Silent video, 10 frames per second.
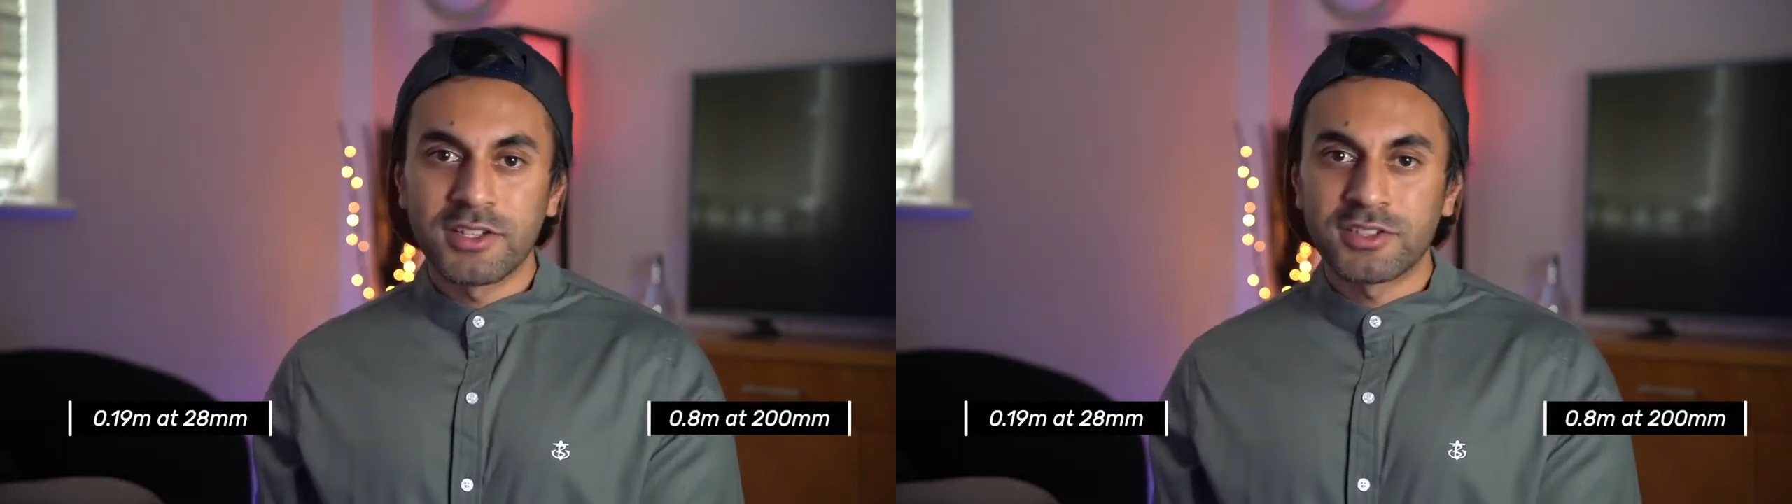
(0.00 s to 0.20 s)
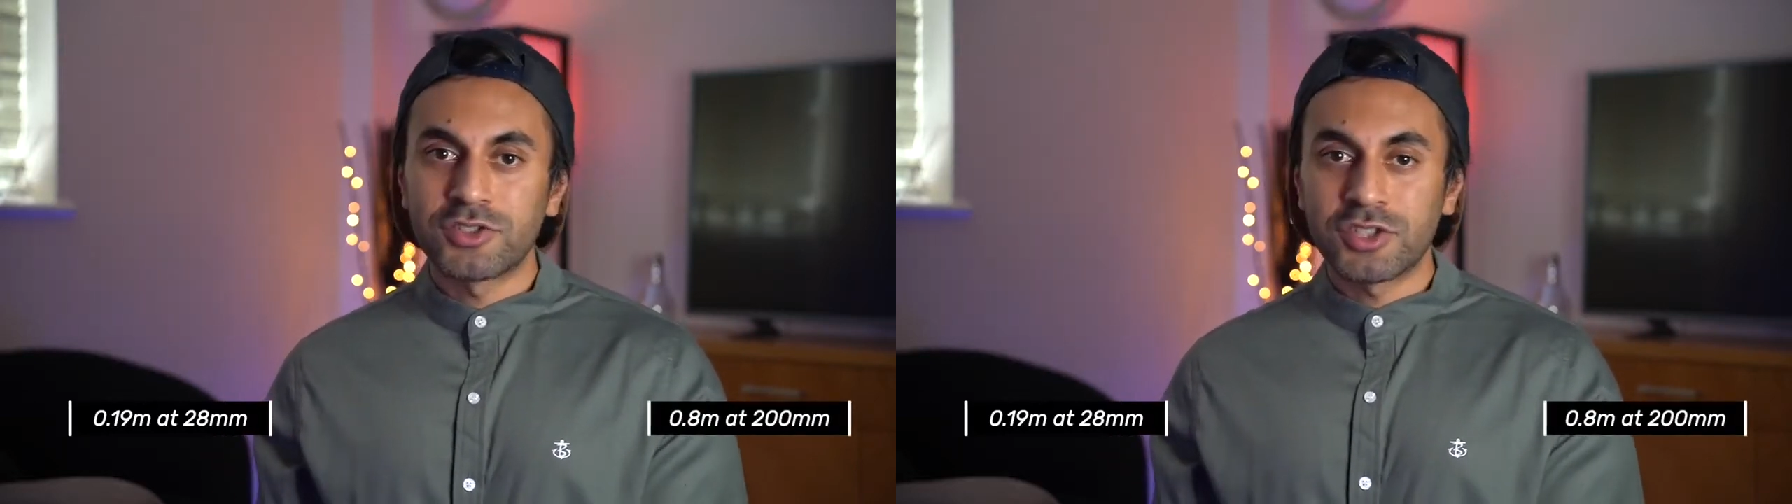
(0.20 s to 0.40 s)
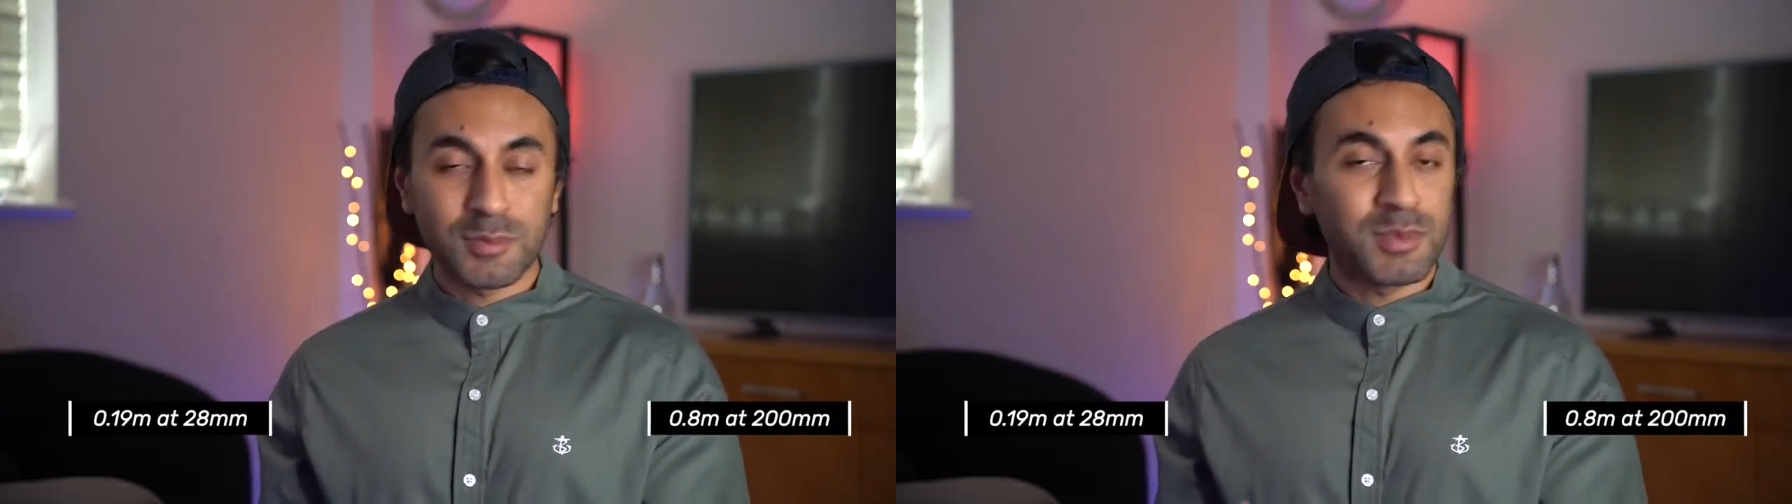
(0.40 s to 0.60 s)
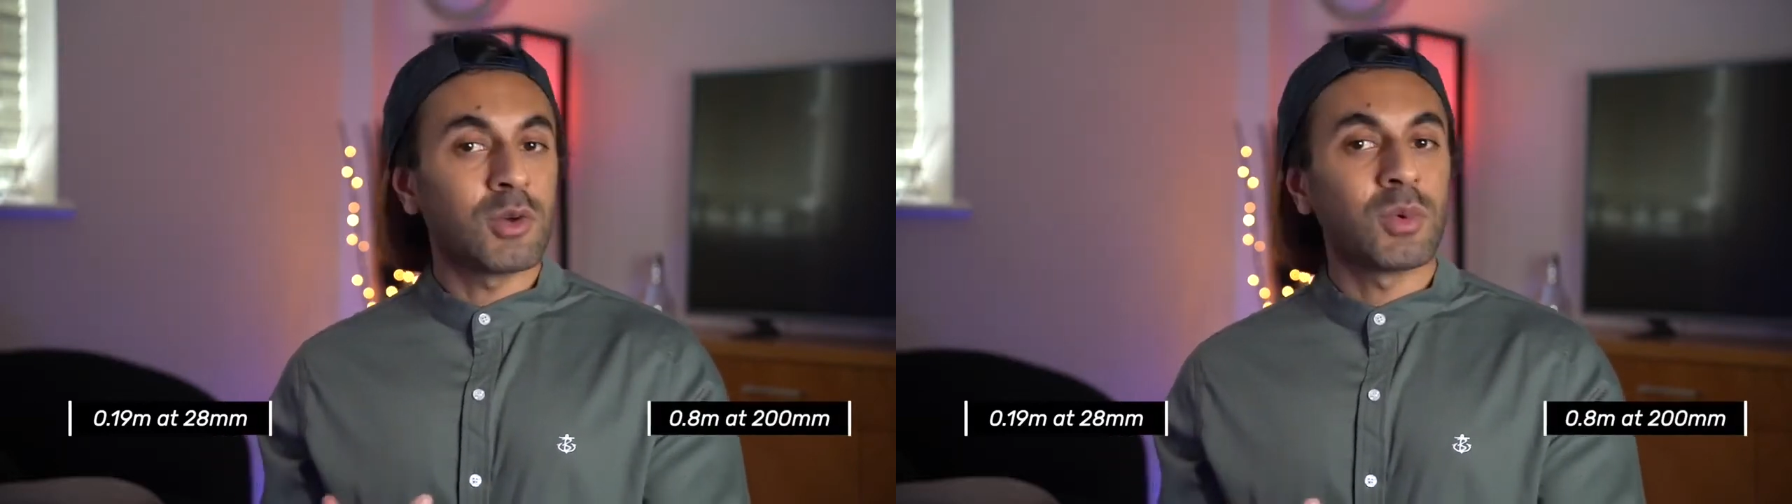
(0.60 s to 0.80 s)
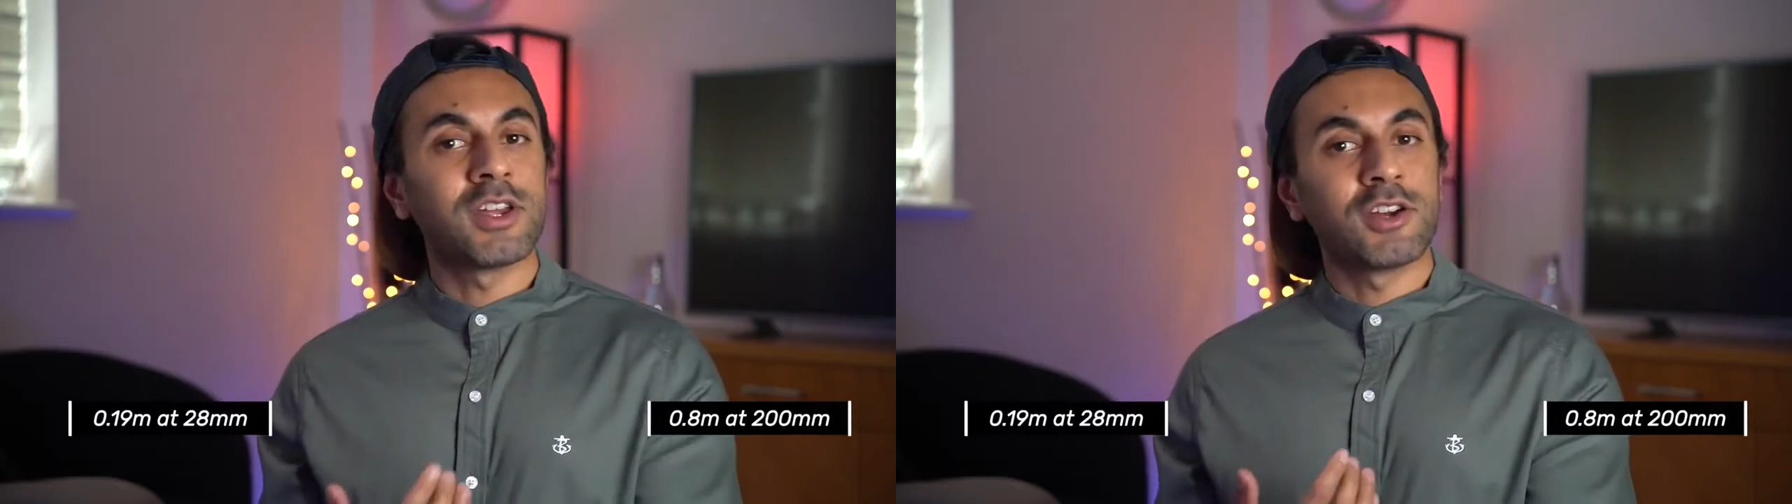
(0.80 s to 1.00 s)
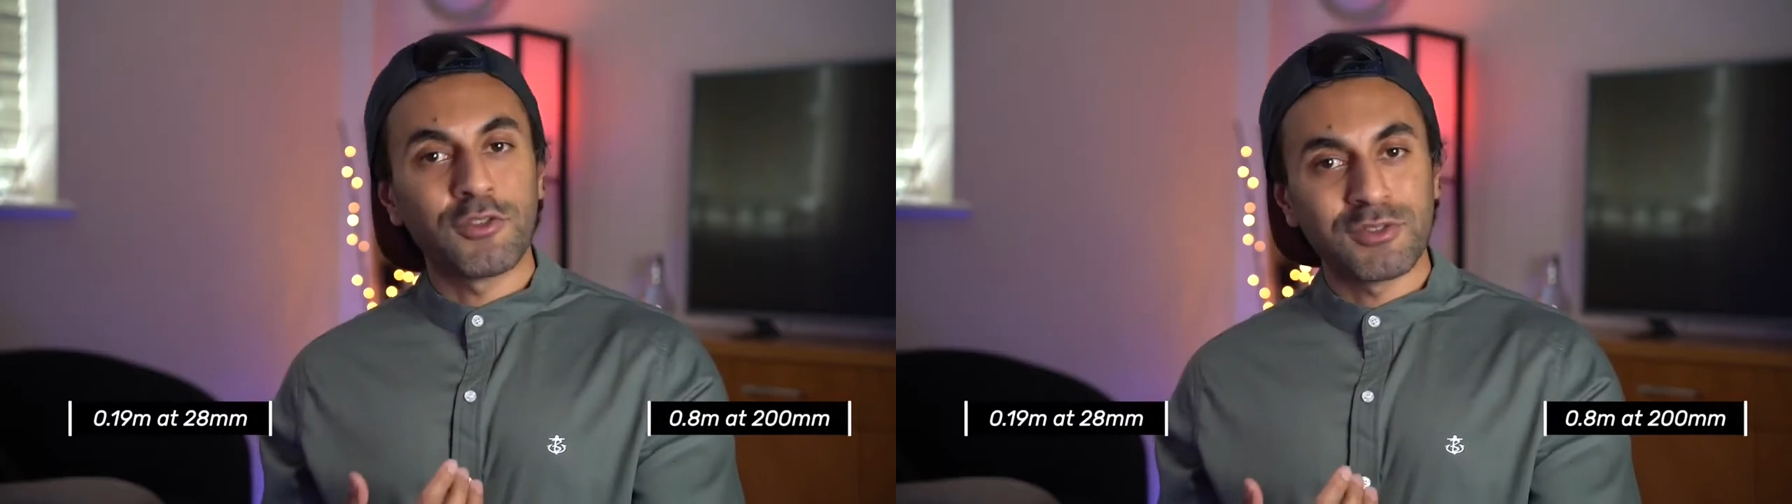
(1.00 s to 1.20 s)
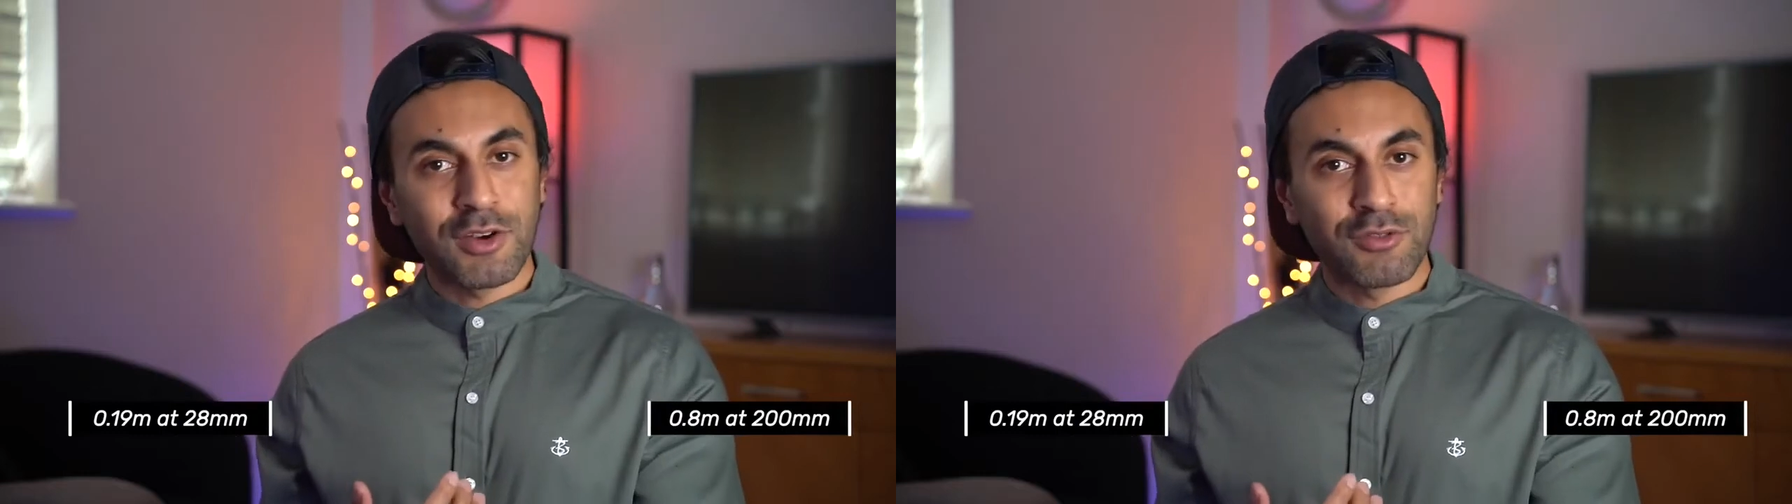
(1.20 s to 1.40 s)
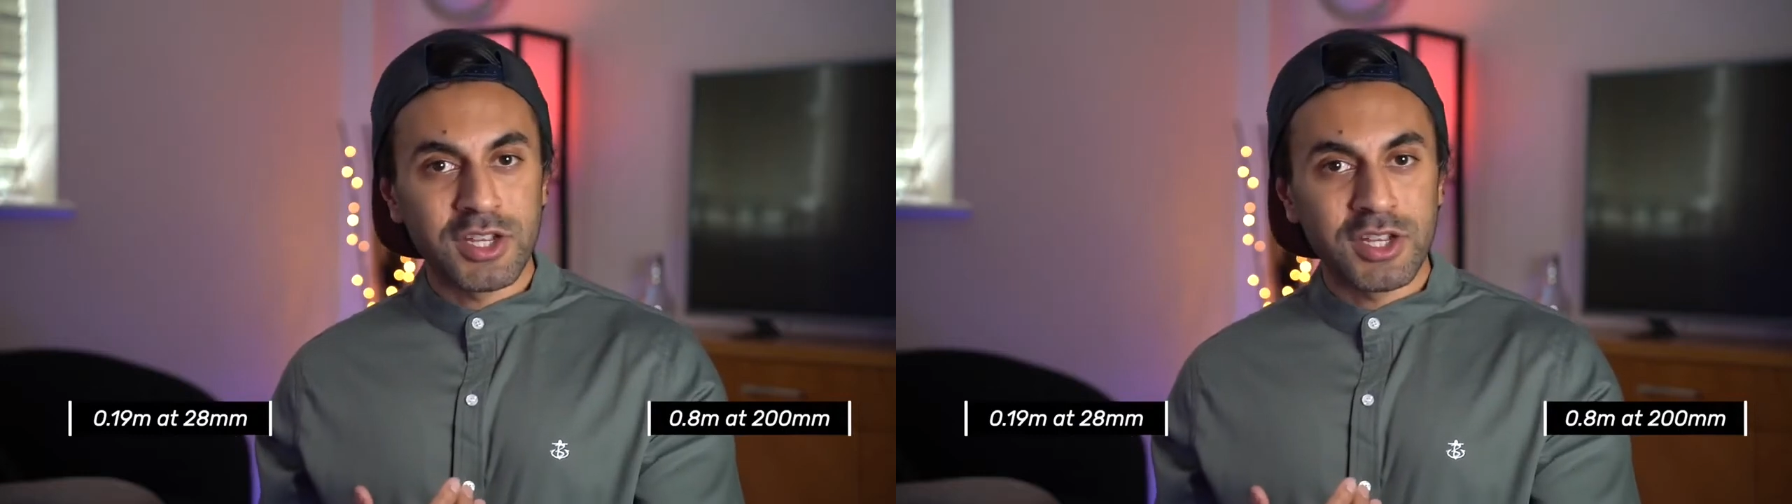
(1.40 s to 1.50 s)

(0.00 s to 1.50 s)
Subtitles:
So just be aware of that